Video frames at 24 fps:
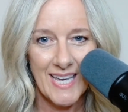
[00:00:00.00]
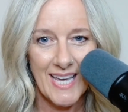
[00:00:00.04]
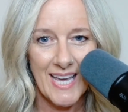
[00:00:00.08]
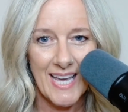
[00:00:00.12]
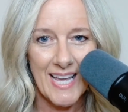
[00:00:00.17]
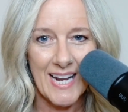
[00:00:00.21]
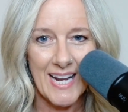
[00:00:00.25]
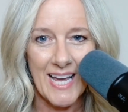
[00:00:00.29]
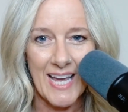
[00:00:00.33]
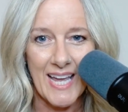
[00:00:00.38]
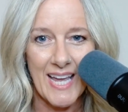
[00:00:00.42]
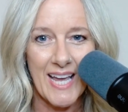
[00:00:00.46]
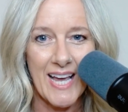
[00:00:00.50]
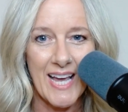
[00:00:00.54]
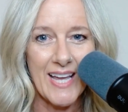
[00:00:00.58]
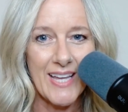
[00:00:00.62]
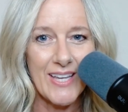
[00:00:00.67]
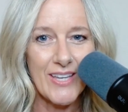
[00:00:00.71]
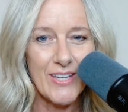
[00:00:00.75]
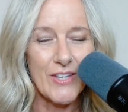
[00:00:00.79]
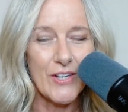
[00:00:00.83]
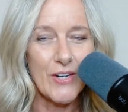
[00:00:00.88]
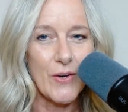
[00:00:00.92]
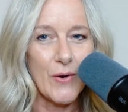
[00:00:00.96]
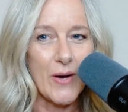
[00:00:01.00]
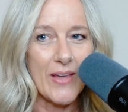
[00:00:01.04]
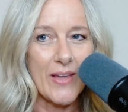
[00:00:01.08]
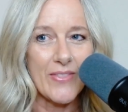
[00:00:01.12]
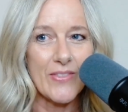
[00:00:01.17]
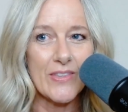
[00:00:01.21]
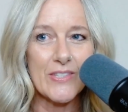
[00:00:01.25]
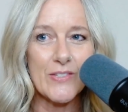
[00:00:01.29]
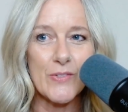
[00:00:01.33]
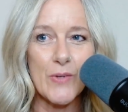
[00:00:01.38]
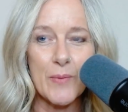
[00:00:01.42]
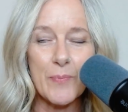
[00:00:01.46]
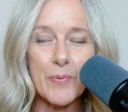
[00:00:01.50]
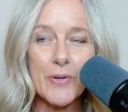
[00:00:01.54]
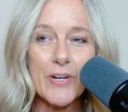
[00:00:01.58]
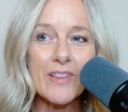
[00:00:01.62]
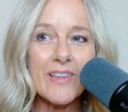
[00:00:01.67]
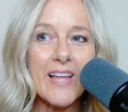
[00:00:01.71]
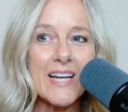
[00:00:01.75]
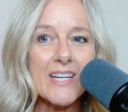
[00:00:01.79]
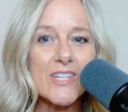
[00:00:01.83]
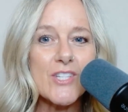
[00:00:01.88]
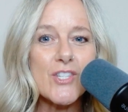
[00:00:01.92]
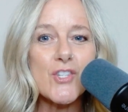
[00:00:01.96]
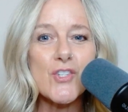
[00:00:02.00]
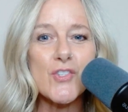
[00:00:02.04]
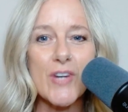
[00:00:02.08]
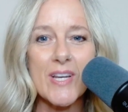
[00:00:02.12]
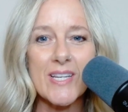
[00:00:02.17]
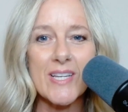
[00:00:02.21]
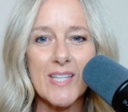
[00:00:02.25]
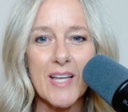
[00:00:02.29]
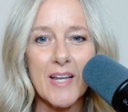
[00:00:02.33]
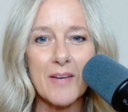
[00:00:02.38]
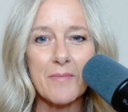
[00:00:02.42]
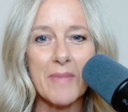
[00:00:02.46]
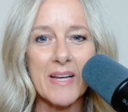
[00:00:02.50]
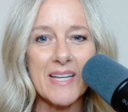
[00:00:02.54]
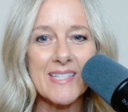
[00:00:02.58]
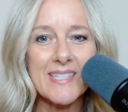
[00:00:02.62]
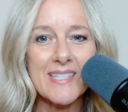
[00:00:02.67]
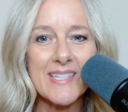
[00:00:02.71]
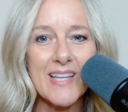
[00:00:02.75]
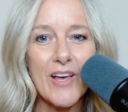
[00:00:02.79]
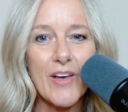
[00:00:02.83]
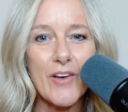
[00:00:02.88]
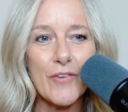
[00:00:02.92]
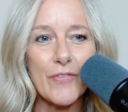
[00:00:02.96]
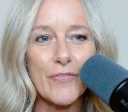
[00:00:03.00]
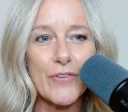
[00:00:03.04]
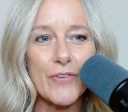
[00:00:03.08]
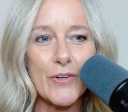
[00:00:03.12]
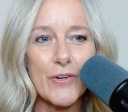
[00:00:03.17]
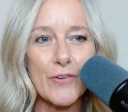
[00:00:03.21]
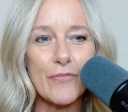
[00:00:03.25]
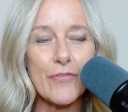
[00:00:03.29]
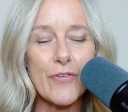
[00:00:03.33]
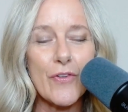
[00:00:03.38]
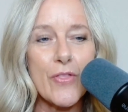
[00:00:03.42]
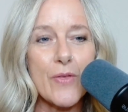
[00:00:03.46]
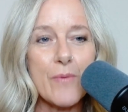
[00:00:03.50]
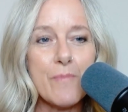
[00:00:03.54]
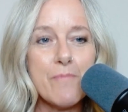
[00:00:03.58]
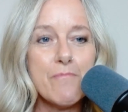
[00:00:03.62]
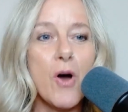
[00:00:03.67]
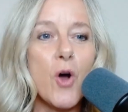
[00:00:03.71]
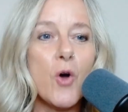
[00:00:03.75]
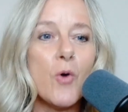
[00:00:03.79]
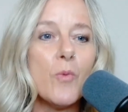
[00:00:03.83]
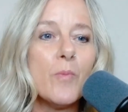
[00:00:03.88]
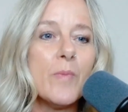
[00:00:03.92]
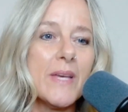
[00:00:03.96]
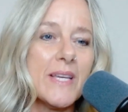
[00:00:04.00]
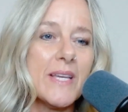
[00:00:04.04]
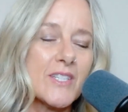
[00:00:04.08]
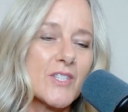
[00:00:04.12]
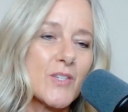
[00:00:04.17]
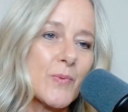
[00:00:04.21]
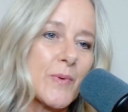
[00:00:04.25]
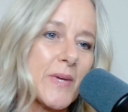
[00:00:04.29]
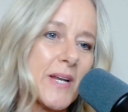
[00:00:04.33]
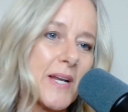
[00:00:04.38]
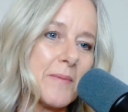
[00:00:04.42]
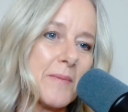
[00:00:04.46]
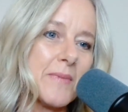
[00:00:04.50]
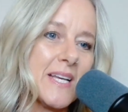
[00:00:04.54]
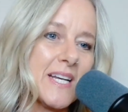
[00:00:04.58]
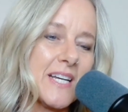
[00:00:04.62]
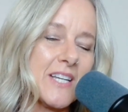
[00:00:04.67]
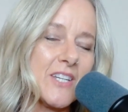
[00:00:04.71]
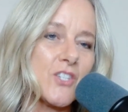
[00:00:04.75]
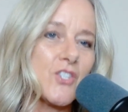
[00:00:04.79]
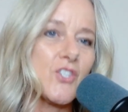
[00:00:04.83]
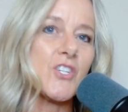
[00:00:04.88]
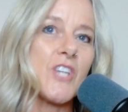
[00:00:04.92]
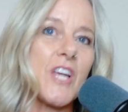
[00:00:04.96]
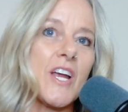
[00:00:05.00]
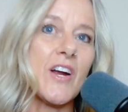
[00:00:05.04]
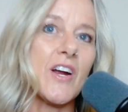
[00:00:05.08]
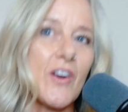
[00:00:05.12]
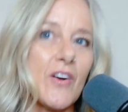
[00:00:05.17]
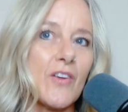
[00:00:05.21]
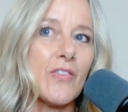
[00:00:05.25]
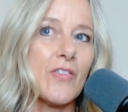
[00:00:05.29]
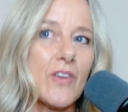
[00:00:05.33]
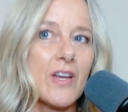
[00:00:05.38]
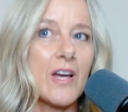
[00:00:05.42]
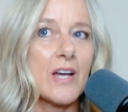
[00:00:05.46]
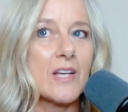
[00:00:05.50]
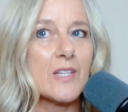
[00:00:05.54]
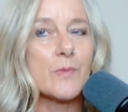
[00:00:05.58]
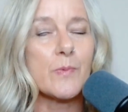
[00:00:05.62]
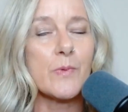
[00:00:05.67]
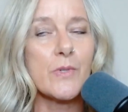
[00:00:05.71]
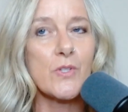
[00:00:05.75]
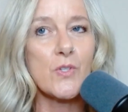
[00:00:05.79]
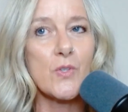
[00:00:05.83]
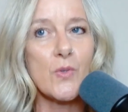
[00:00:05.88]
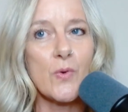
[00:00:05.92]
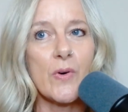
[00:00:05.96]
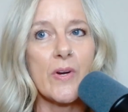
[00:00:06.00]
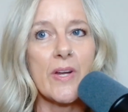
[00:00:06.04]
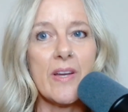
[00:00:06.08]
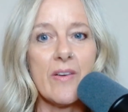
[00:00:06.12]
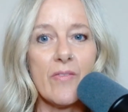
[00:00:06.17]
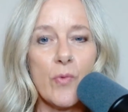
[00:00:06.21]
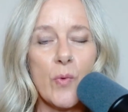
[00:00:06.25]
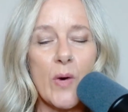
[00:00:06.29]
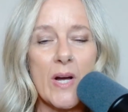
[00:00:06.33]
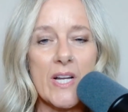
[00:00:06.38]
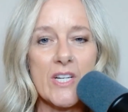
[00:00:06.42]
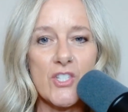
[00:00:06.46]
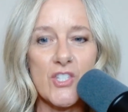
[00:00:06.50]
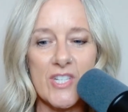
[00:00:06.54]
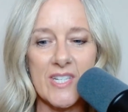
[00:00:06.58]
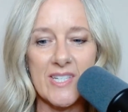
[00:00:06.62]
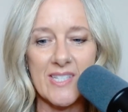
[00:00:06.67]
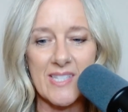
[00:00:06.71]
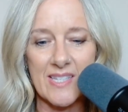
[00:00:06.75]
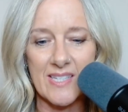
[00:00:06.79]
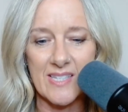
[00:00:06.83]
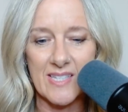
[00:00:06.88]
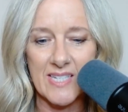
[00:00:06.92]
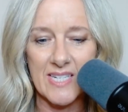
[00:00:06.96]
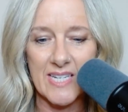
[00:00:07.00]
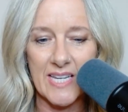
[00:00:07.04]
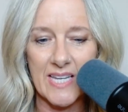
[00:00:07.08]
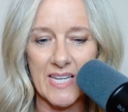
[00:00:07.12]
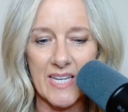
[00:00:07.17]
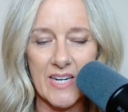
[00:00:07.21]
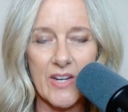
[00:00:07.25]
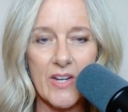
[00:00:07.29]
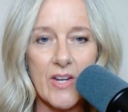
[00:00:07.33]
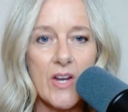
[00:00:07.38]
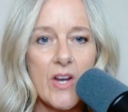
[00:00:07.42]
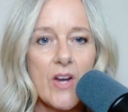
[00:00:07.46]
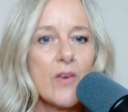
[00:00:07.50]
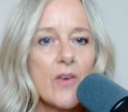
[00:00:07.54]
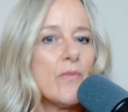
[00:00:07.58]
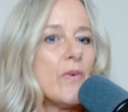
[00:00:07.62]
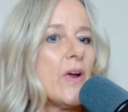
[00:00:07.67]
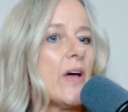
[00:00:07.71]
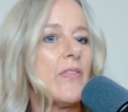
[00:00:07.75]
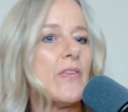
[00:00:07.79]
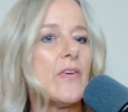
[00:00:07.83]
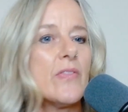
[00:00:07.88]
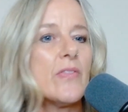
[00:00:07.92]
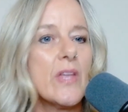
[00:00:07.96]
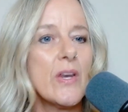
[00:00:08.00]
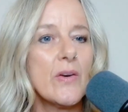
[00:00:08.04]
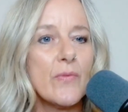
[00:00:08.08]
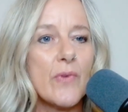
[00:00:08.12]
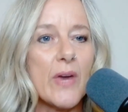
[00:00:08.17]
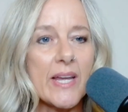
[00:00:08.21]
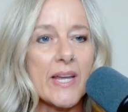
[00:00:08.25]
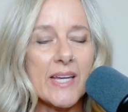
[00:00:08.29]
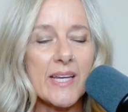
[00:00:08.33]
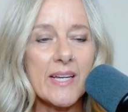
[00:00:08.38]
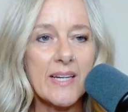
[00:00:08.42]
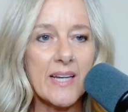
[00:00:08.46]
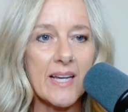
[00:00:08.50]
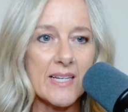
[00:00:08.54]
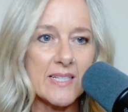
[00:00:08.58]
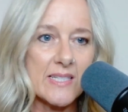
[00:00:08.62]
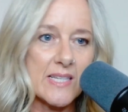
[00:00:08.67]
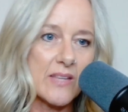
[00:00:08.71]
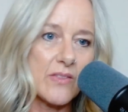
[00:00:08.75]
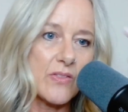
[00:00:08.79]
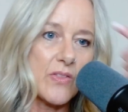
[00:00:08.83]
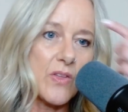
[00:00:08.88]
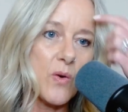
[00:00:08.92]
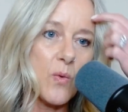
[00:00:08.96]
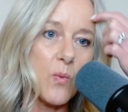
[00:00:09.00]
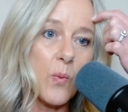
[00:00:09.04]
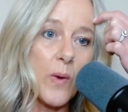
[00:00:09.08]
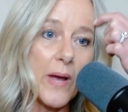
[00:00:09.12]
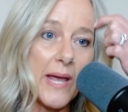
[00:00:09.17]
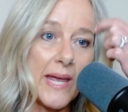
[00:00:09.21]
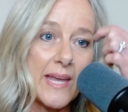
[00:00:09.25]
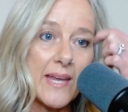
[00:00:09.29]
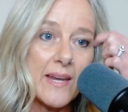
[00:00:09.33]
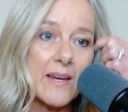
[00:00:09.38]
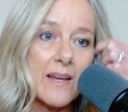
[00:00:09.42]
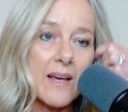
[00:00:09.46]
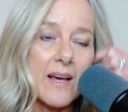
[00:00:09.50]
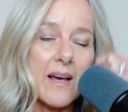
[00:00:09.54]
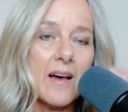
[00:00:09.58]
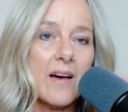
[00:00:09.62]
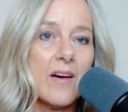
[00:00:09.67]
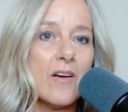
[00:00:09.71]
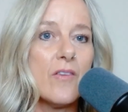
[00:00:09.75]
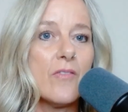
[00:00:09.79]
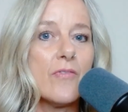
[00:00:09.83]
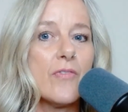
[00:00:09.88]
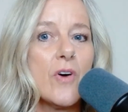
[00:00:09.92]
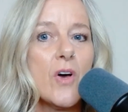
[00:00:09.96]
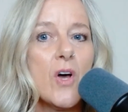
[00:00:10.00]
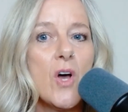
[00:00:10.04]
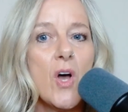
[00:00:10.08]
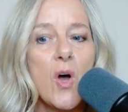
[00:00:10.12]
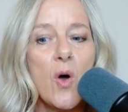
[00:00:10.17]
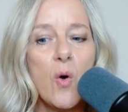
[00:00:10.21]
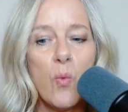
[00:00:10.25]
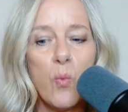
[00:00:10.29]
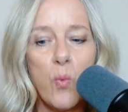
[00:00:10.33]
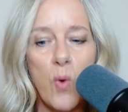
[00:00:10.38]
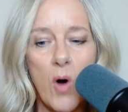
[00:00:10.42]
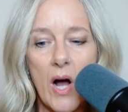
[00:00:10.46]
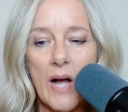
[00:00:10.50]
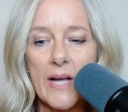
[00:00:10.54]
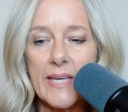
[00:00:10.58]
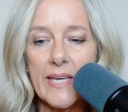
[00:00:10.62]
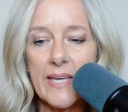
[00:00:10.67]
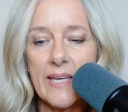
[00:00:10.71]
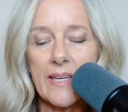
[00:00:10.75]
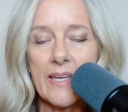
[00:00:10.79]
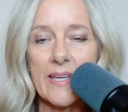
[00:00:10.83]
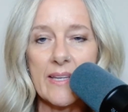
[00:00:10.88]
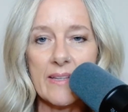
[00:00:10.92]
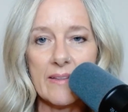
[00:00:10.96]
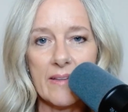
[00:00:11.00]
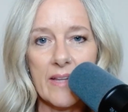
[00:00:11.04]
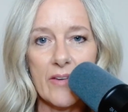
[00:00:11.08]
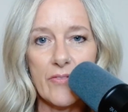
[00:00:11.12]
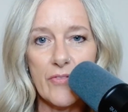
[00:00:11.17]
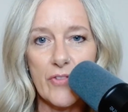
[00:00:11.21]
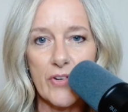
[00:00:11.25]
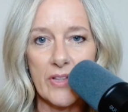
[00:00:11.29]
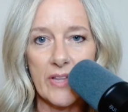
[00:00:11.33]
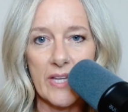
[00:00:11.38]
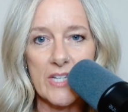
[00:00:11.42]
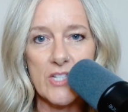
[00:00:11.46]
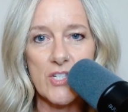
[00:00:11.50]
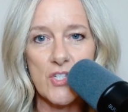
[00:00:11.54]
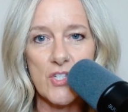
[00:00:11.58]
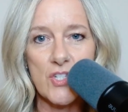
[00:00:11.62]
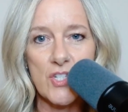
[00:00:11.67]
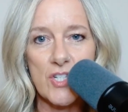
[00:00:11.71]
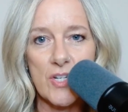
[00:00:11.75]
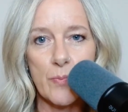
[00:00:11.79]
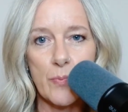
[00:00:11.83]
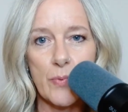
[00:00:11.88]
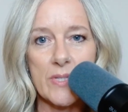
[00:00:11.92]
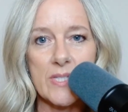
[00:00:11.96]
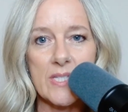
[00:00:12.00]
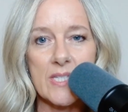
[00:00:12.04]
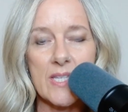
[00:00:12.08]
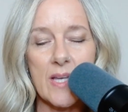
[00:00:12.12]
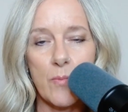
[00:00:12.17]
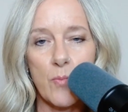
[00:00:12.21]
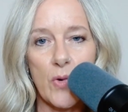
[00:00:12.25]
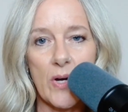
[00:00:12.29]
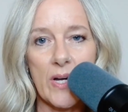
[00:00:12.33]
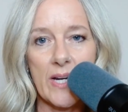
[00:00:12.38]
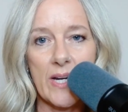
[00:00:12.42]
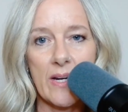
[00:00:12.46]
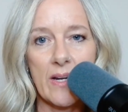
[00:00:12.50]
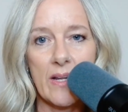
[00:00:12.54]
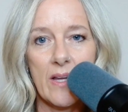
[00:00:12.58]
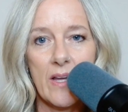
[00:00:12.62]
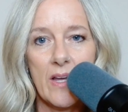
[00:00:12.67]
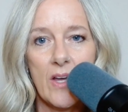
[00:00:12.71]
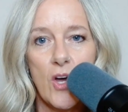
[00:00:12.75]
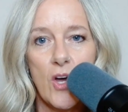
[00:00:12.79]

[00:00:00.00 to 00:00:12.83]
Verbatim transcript: And so I put a lot of stress on myself, for the moment when I'm going to share the gospel story of what Jesus did, rather than recognizing the weight of walking in love relationship with someone